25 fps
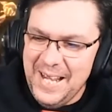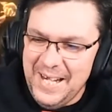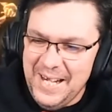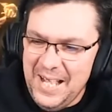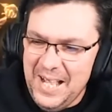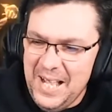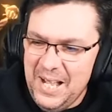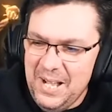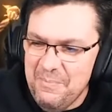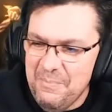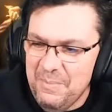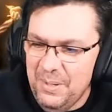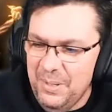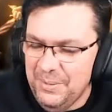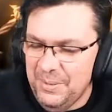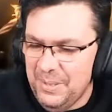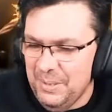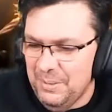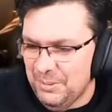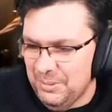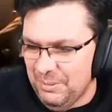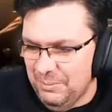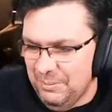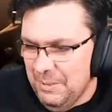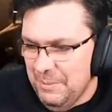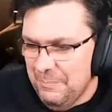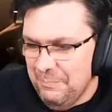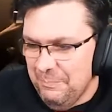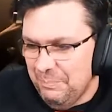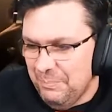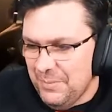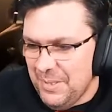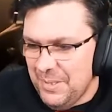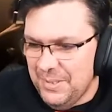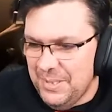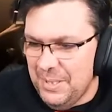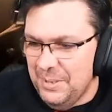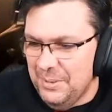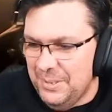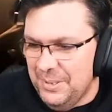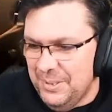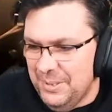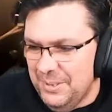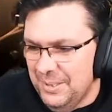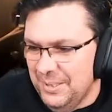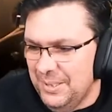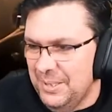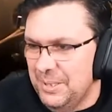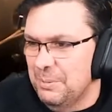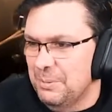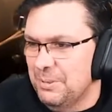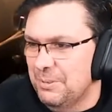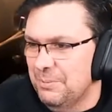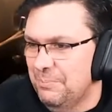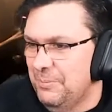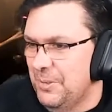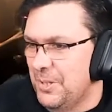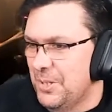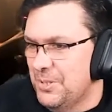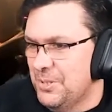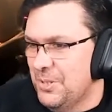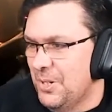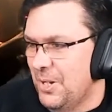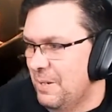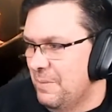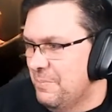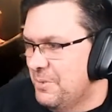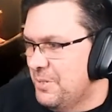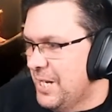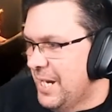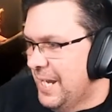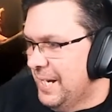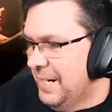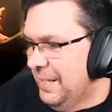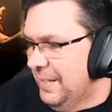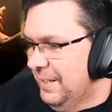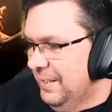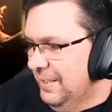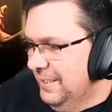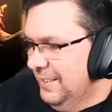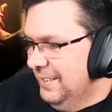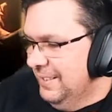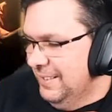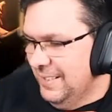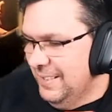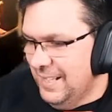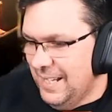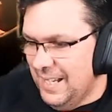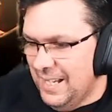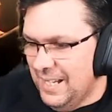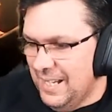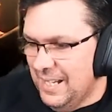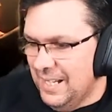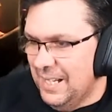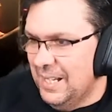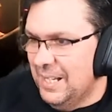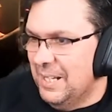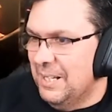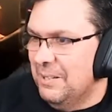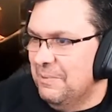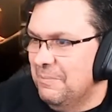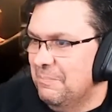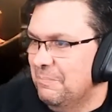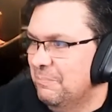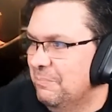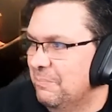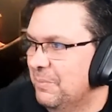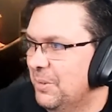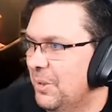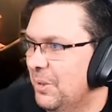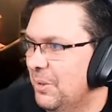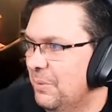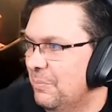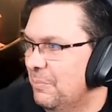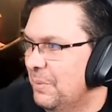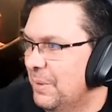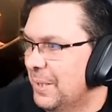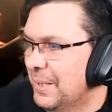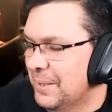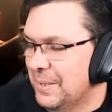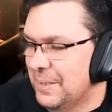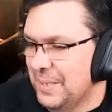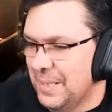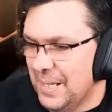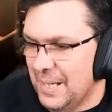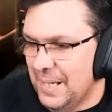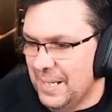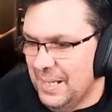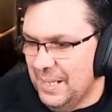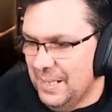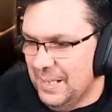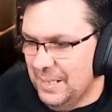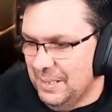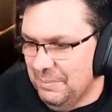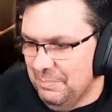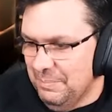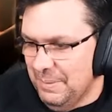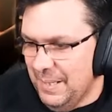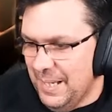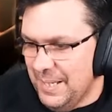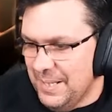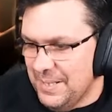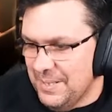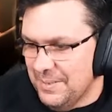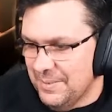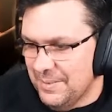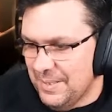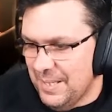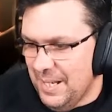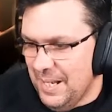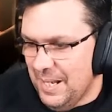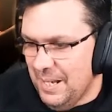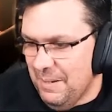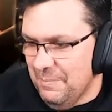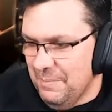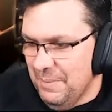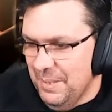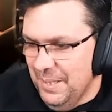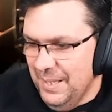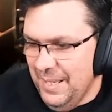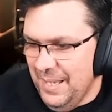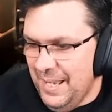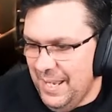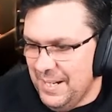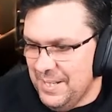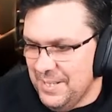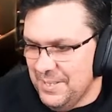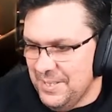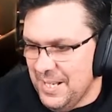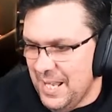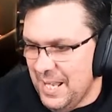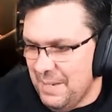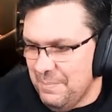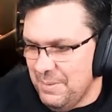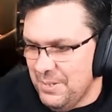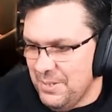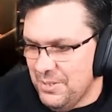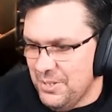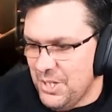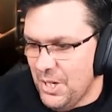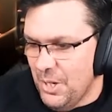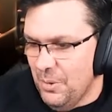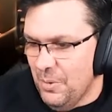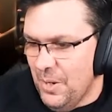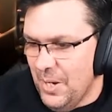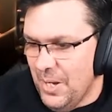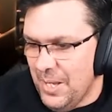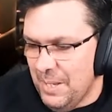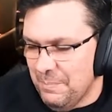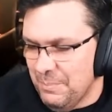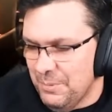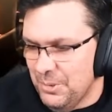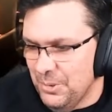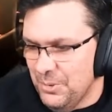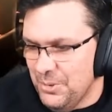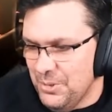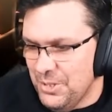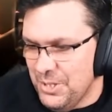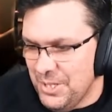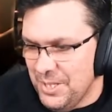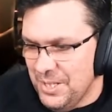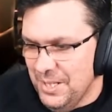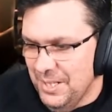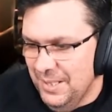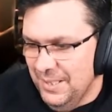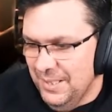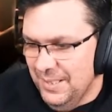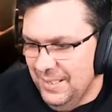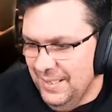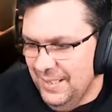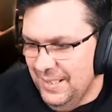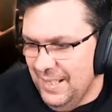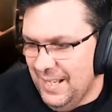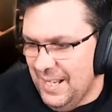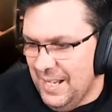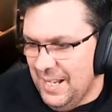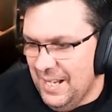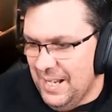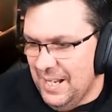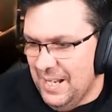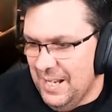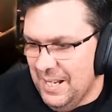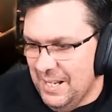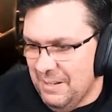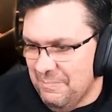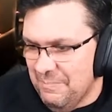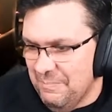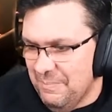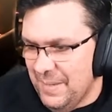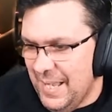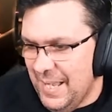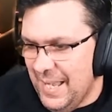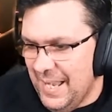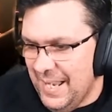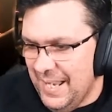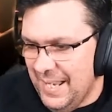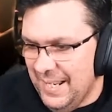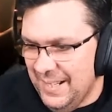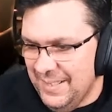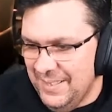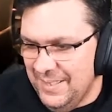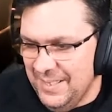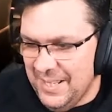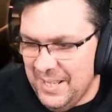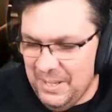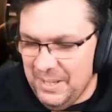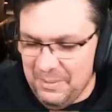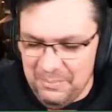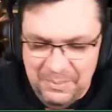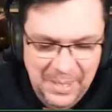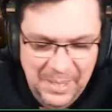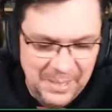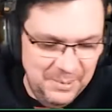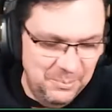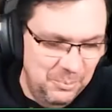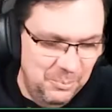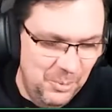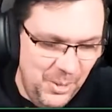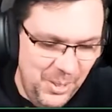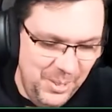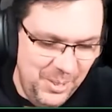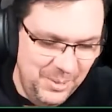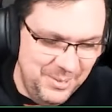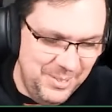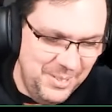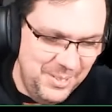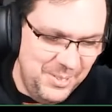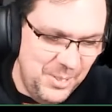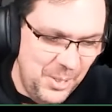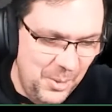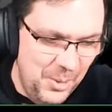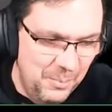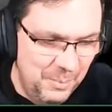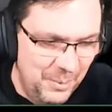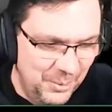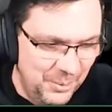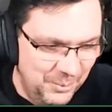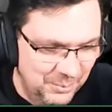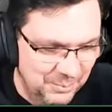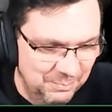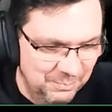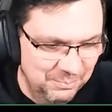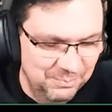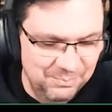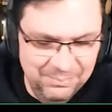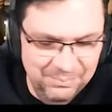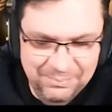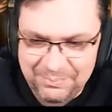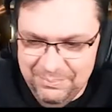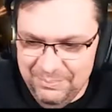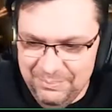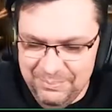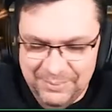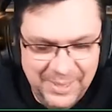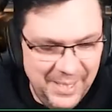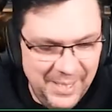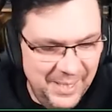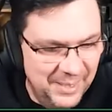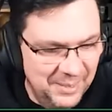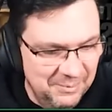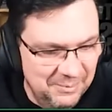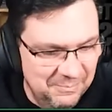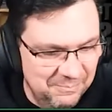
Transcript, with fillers: um, there, was a, There, there was a first time chatter um, on one of the uh, pages, um, and his name is Yo I Am Gucci, um, and yeah, that's why I said Yobo. Yeah.